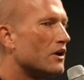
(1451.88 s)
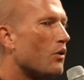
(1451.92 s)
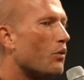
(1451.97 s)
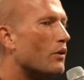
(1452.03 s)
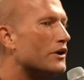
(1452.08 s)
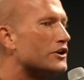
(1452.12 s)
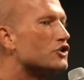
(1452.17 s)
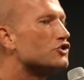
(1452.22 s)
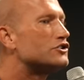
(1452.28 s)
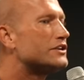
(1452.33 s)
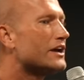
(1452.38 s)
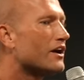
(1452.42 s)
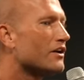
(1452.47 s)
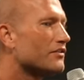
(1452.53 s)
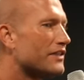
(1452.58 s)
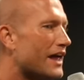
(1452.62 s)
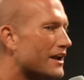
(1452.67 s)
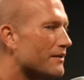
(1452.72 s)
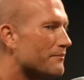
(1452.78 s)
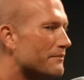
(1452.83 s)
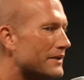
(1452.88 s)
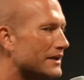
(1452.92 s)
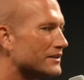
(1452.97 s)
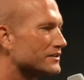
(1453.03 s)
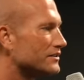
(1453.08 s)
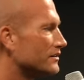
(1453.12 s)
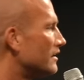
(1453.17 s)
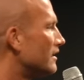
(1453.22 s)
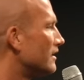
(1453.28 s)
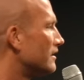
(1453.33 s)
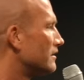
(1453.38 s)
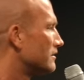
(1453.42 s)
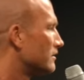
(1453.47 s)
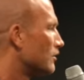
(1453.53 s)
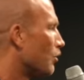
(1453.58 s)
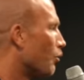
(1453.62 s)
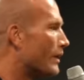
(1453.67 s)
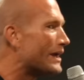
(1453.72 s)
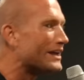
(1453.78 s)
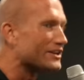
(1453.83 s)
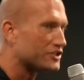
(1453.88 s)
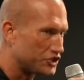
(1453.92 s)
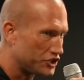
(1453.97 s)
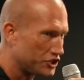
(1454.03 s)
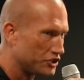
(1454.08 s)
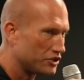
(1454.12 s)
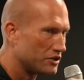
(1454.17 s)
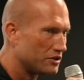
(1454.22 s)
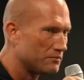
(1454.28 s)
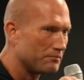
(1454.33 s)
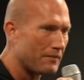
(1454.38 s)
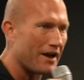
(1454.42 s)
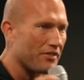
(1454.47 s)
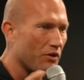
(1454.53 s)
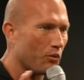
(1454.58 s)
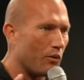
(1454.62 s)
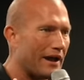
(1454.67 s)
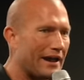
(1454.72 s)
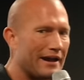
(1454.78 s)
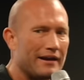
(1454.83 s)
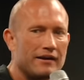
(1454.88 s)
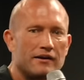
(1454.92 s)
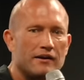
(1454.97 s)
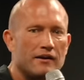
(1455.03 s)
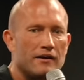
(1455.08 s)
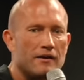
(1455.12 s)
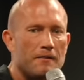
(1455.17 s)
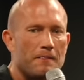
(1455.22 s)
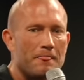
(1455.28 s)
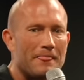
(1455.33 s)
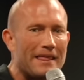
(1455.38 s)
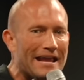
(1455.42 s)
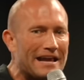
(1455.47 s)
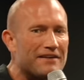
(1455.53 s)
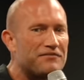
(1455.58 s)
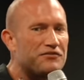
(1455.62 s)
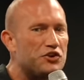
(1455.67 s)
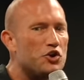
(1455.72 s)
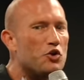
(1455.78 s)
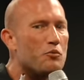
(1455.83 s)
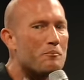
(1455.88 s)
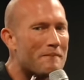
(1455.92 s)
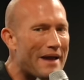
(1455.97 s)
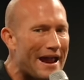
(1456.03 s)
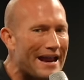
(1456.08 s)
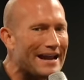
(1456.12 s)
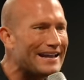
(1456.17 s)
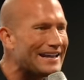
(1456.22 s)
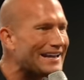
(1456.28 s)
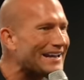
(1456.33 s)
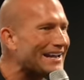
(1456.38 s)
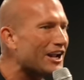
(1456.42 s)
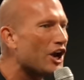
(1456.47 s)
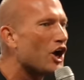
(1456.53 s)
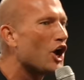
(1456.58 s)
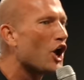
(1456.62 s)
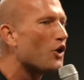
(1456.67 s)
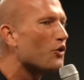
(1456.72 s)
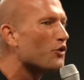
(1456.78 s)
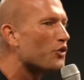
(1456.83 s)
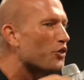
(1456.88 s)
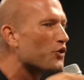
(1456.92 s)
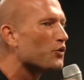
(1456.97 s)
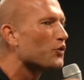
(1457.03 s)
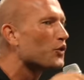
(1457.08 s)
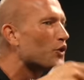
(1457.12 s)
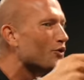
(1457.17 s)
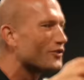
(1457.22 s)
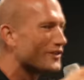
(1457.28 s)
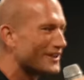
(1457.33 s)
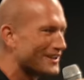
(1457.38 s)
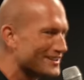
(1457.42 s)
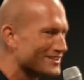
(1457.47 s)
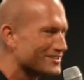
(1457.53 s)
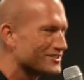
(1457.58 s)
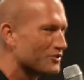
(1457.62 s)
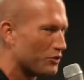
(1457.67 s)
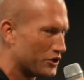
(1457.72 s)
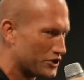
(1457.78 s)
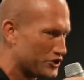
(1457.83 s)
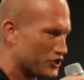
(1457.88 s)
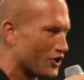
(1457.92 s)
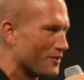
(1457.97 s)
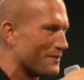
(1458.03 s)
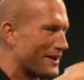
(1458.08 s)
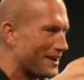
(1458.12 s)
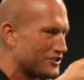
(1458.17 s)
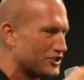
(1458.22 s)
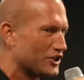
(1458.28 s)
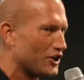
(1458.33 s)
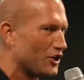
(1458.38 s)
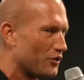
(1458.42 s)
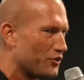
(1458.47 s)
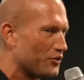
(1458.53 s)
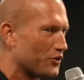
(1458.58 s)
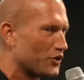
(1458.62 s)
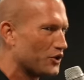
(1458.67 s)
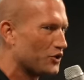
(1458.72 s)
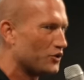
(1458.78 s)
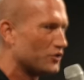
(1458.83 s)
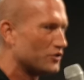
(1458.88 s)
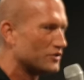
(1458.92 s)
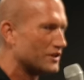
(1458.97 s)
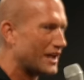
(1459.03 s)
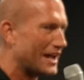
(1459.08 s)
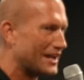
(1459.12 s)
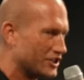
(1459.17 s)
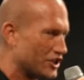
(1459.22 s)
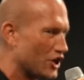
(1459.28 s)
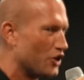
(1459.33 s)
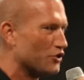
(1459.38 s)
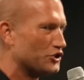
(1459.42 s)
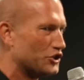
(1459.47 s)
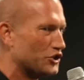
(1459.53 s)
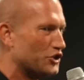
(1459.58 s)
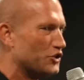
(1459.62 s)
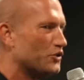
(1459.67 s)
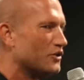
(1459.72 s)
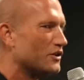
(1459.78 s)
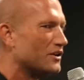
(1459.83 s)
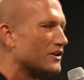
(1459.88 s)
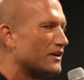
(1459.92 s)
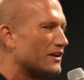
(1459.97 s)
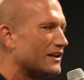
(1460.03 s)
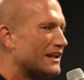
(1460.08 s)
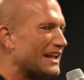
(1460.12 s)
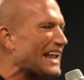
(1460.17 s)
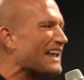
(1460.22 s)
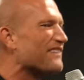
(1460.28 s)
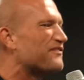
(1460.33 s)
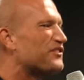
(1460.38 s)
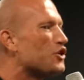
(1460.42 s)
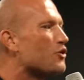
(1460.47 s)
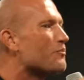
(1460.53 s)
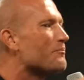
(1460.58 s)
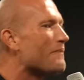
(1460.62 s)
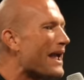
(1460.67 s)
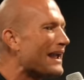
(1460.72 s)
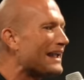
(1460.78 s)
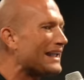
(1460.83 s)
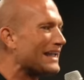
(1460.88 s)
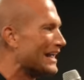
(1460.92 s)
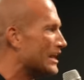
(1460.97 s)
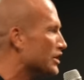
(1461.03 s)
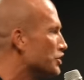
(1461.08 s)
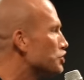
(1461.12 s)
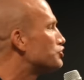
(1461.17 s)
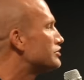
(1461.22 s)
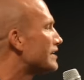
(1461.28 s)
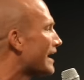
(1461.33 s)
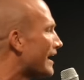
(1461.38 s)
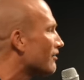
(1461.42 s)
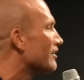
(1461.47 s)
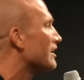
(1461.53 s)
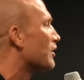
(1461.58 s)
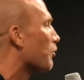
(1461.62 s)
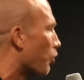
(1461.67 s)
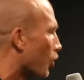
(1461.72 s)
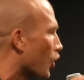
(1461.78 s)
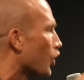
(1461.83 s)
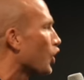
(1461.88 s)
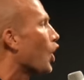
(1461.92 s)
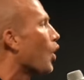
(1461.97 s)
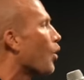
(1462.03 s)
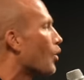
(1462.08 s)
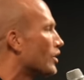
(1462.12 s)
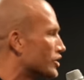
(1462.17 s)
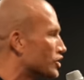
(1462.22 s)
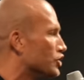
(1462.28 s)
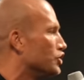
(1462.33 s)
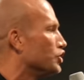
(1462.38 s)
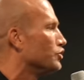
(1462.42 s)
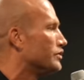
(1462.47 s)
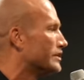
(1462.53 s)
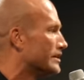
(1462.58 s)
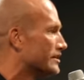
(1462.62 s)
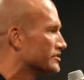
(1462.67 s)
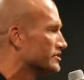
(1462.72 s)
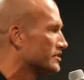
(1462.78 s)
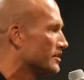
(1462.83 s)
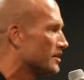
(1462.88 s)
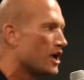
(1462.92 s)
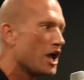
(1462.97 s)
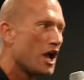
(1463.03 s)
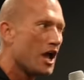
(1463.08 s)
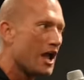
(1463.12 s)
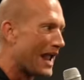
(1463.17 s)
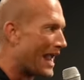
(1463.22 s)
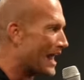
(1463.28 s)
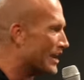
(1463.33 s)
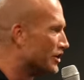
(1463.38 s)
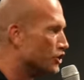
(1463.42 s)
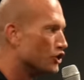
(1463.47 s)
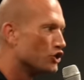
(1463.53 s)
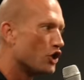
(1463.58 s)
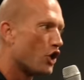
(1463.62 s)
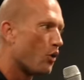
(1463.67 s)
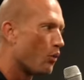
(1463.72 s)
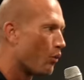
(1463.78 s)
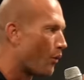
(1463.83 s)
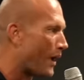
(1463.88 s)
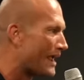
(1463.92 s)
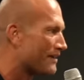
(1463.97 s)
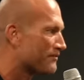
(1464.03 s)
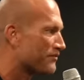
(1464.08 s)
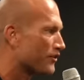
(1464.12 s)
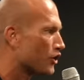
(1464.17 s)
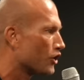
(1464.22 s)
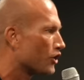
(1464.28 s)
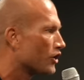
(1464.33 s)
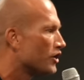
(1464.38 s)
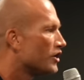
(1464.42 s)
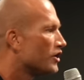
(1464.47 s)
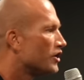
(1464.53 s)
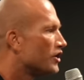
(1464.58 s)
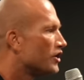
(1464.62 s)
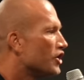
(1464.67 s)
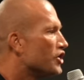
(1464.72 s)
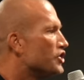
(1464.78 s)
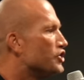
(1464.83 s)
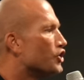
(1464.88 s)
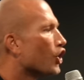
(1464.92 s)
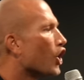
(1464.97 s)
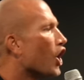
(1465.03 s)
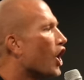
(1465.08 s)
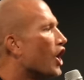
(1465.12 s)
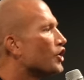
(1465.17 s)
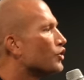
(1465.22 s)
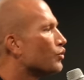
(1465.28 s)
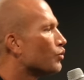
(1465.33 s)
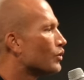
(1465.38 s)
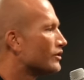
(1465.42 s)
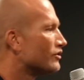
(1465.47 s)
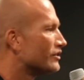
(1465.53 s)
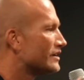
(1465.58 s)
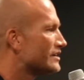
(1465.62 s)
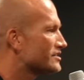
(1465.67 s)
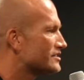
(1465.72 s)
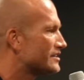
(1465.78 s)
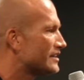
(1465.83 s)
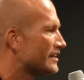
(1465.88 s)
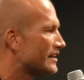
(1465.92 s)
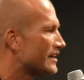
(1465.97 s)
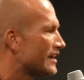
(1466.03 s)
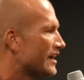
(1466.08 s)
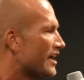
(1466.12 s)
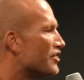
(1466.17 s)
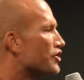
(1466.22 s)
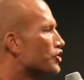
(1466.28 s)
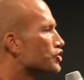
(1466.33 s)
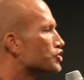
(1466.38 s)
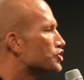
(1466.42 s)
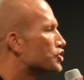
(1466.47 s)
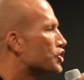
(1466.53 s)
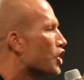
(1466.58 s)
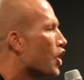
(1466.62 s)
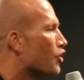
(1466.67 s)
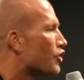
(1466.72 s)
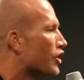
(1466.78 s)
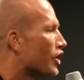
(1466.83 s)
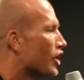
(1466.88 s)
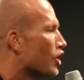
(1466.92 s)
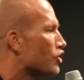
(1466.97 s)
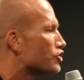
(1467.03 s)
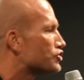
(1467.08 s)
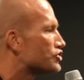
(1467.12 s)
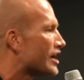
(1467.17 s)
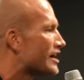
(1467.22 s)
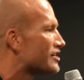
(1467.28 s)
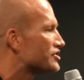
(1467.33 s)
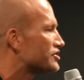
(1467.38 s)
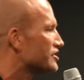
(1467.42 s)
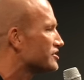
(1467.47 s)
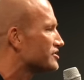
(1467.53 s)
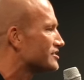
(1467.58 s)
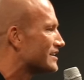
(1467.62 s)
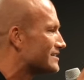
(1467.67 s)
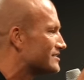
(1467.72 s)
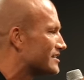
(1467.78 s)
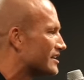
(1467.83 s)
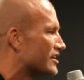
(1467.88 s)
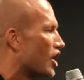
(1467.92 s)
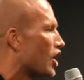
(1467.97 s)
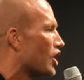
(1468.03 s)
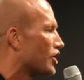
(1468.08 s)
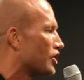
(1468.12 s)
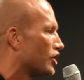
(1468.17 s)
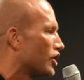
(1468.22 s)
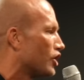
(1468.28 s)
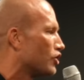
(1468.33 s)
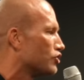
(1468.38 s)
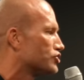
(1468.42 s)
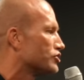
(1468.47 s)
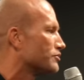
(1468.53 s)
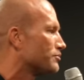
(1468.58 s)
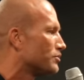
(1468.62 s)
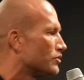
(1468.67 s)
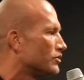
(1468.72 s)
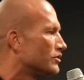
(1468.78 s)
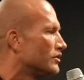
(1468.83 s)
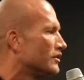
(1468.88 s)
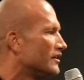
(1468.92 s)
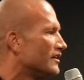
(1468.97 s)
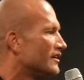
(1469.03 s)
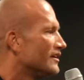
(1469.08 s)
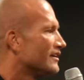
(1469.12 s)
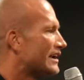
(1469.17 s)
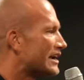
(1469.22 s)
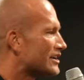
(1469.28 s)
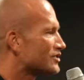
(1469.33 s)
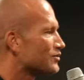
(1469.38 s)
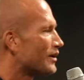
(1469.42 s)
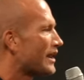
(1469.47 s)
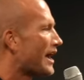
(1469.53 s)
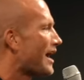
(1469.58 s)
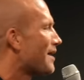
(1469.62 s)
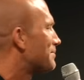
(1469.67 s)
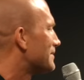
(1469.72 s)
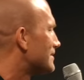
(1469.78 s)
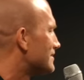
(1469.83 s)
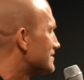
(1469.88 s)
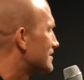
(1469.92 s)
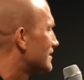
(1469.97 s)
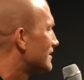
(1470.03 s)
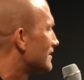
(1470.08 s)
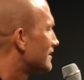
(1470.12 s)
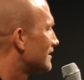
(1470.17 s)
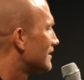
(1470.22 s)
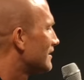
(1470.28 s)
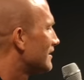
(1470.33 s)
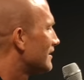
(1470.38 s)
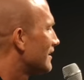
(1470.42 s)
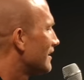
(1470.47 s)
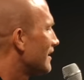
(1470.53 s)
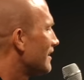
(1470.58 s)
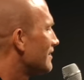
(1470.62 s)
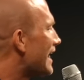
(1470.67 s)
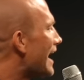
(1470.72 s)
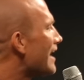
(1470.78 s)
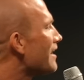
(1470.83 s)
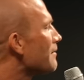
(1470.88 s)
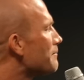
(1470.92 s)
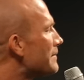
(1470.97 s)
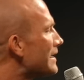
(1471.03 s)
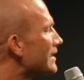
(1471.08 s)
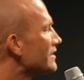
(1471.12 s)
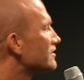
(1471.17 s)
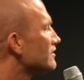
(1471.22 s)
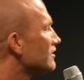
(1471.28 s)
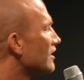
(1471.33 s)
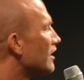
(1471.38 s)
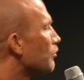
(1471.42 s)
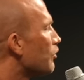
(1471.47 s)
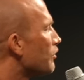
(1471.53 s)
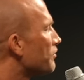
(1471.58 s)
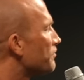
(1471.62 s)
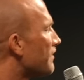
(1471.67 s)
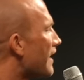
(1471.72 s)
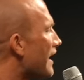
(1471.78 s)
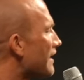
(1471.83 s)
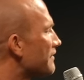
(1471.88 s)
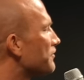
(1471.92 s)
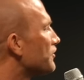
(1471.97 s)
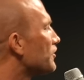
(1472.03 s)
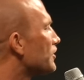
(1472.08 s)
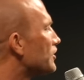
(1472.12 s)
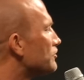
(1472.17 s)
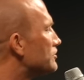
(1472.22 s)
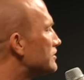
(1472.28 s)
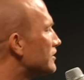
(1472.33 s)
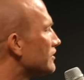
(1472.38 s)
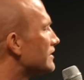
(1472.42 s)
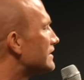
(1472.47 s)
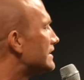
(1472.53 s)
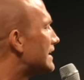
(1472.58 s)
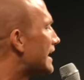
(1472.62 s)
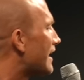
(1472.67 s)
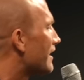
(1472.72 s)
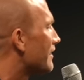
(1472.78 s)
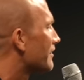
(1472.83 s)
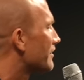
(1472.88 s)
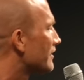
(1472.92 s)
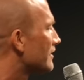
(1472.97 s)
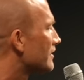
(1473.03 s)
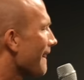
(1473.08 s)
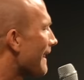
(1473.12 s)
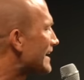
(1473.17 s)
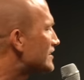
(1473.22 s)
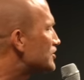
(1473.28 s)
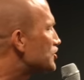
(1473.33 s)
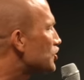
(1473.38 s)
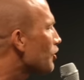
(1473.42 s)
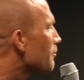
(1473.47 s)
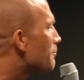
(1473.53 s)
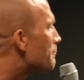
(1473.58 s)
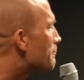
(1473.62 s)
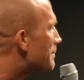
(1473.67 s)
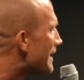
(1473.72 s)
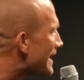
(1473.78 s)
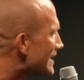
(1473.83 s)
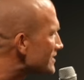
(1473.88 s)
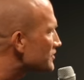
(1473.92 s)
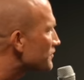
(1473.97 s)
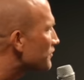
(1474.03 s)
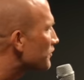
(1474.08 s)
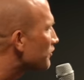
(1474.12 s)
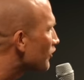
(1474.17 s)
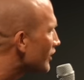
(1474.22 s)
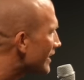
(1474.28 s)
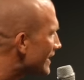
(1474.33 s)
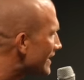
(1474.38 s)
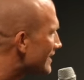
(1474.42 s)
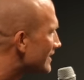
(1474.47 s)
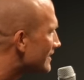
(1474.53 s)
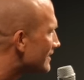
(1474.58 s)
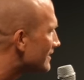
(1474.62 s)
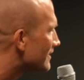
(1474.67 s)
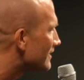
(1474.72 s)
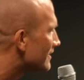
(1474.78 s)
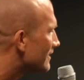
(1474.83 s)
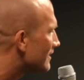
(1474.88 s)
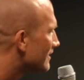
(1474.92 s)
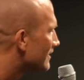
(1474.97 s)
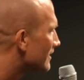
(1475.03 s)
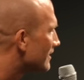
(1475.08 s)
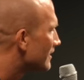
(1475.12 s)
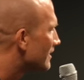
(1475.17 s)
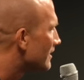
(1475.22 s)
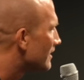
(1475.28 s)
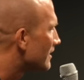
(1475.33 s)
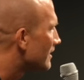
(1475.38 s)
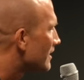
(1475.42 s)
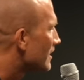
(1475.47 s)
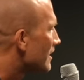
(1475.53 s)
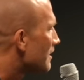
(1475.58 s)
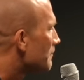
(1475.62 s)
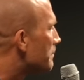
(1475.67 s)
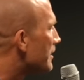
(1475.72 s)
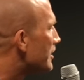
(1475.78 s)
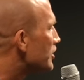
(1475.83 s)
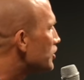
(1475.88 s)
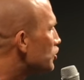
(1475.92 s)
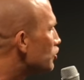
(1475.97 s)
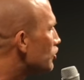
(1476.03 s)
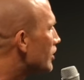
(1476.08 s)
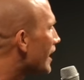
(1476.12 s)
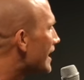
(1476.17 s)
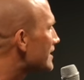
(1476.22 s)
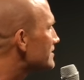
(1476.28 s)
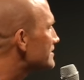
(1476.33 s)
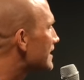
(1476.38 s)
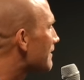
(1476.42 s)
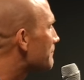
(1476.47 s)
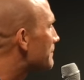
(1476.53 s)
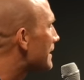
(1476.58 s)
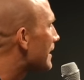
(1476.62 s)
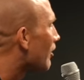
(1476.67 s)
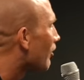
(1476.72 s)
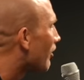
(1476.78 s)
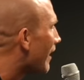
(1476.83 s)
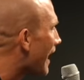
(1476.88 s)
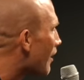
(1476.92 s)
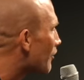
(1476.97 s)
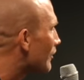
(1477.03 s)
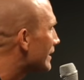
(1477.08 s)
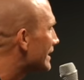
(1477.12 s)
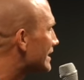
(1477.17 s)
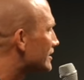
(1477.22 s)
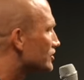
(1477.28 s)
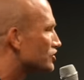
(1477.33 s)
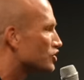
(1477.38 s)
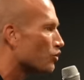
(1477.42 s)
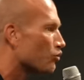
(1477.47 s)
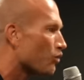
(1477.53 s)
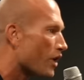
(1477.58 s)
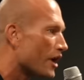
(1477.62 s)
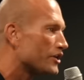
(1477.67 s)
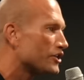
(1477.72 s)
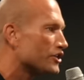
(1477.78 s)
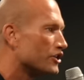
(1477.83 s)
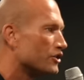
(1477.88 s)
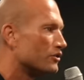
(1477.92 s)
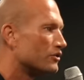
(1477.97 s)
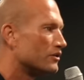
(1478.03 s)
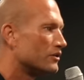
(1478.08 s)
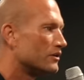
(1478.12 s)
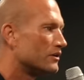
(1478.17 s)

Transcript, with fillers: When you tell that amygdala, which, by the way, if you make it go through this, what you're about to go through and go do, if you make it and you tell it, we're going to do this, and you don't waver you're unrealistic and there's no negotiations, it's a non negotiable, guess what happens? That amygdala will fight for you till the death. It's your best friend. But you guys have been allowing it to run you.